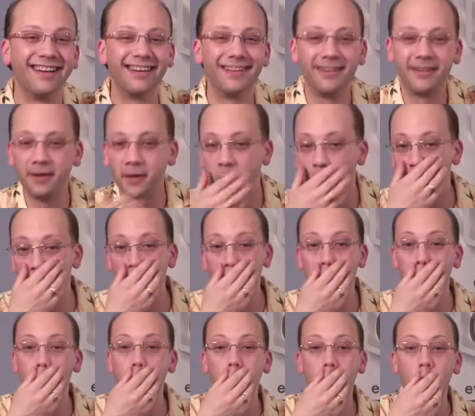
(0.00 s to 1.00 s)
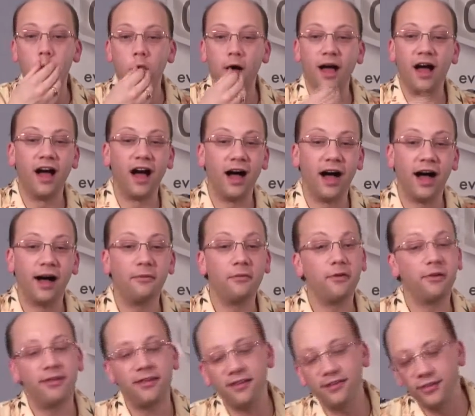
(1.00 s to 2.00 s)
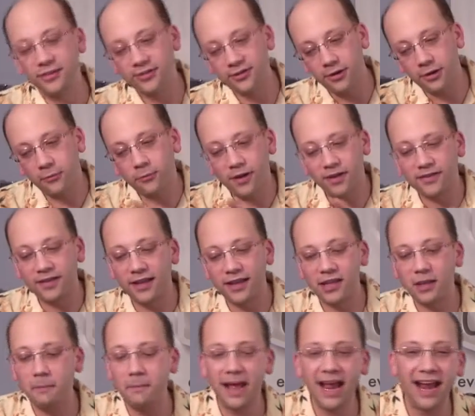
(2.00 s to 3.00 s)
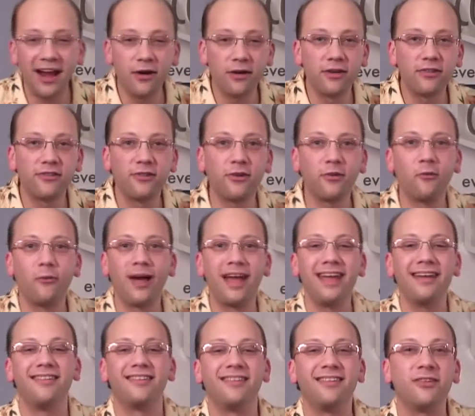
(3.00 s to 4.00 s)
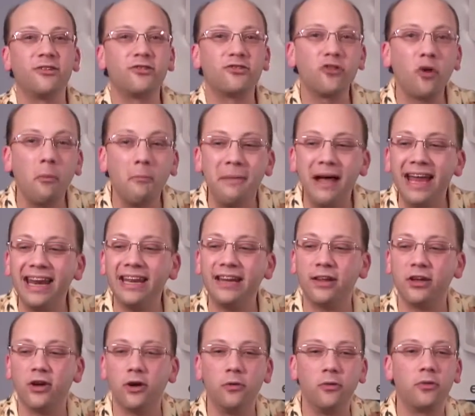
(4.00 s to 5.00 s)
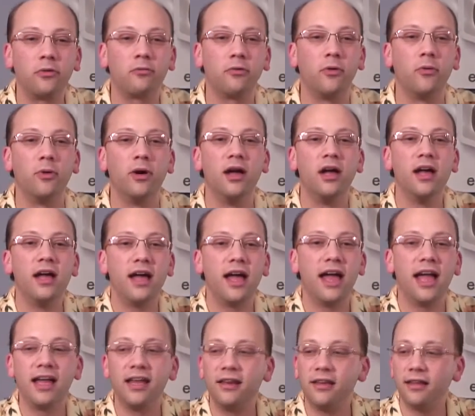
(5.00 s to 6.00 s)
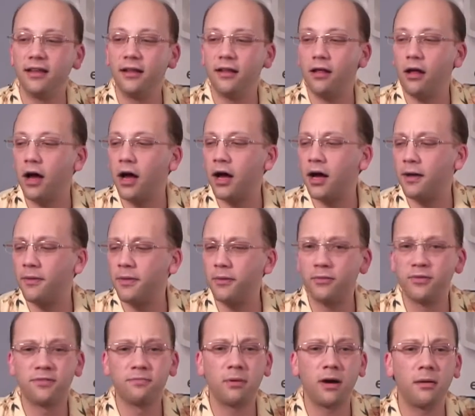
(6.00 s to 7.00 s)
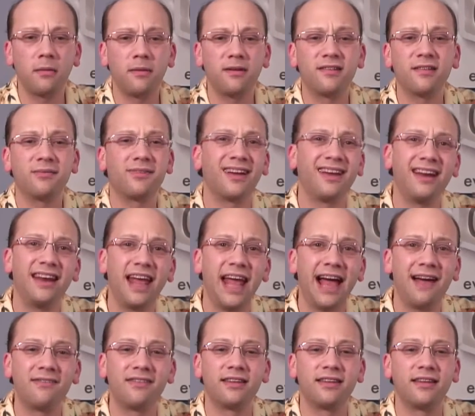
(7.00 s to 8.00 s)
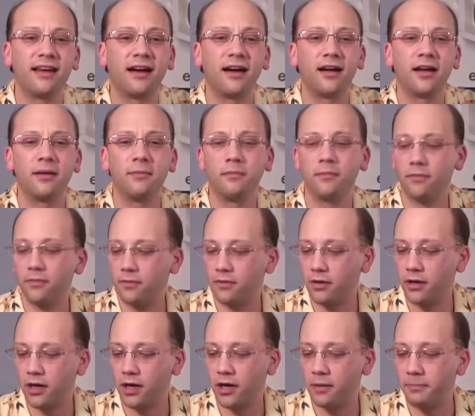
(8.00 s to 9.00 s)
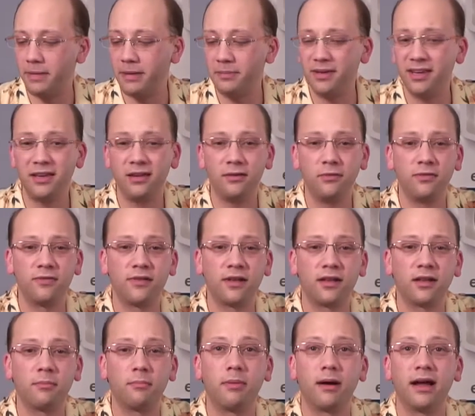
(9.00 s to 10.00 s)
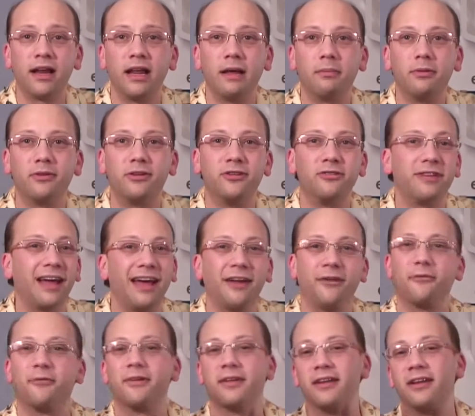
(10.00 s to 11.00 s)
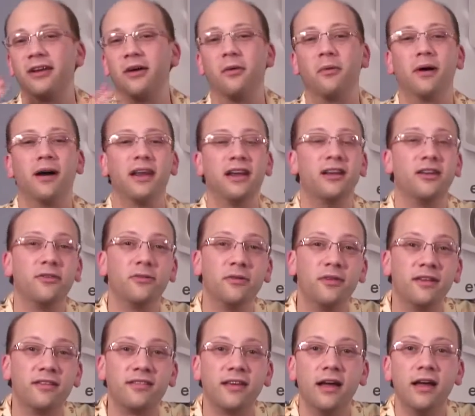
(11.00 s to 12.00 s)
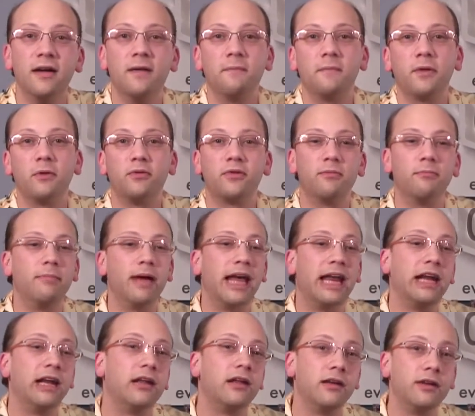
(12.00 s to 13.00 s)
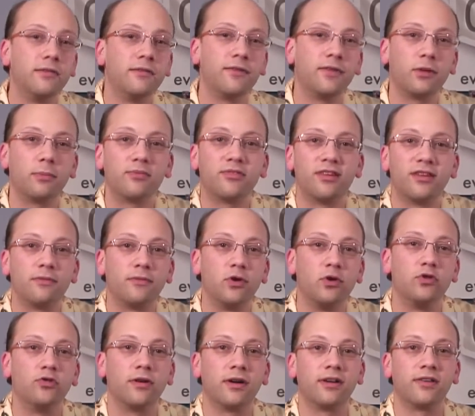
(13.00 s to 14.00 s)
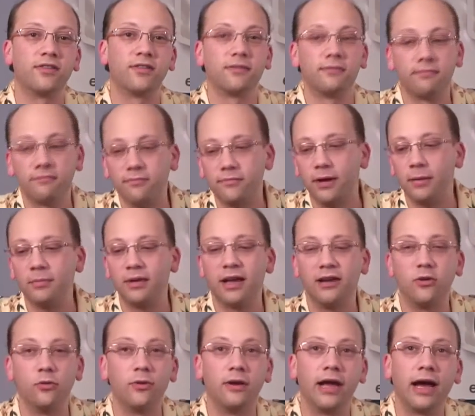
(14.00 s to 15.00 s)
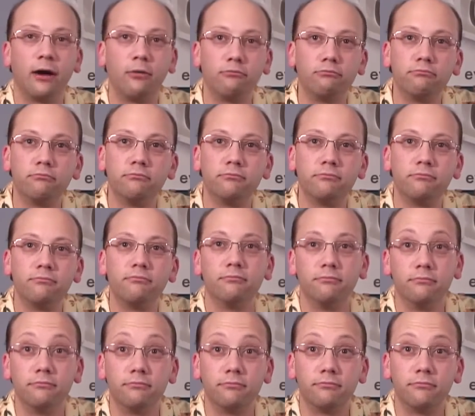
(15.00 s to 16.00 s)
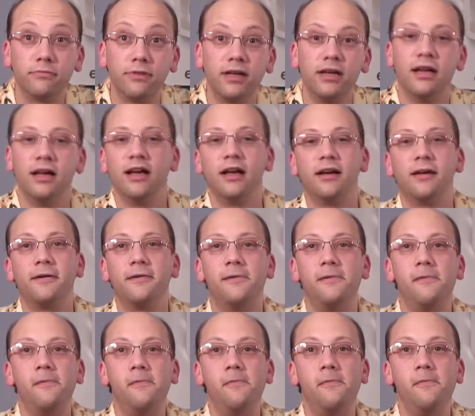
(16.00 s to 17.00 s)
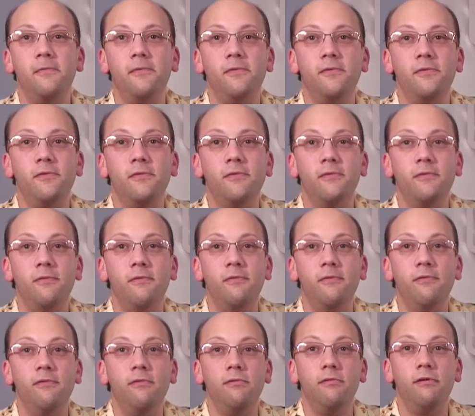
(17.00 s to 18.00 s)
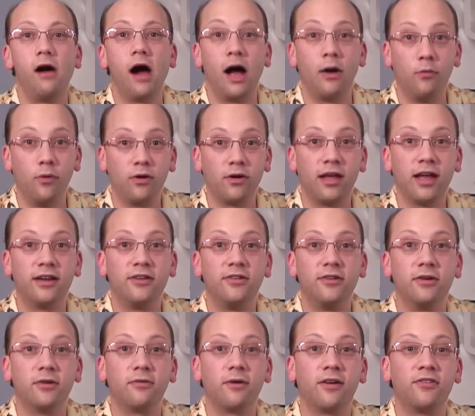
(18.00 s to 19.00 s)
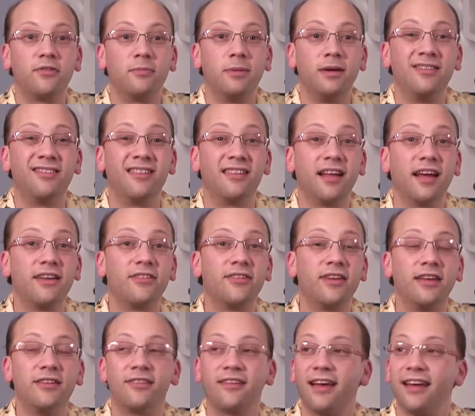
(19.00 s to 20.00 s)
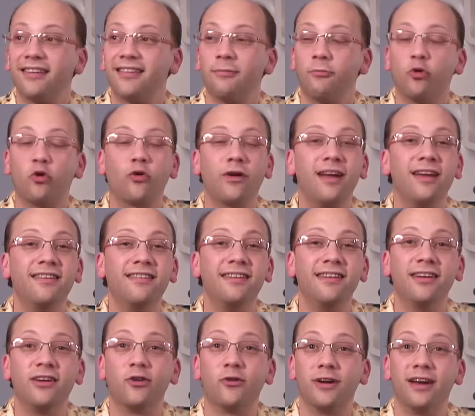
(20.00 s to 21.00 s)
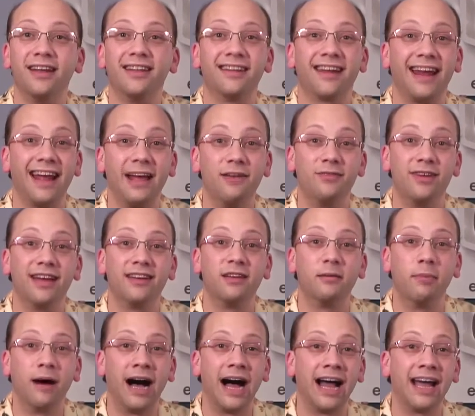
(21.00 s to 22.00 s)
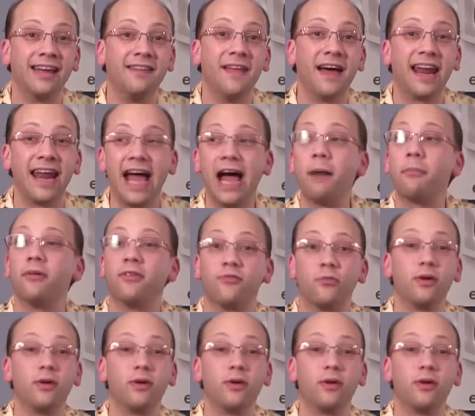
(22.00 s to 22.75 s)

Way to get around to the drinks. Uh, there are certain ones I like to pair in certain ways, and there's so many to go through. And uh, there was probably something I didn't have at the time. Uh, maybe it was like the pineapple juice. I don't really know why I didn't do this. It was embedded. Philip sent a few drinks. I'm getting to it now. Well, goes to show you will eventually get to I will get to your recipes unless it's like some crazy ingredient that I have yet to buy and that happens.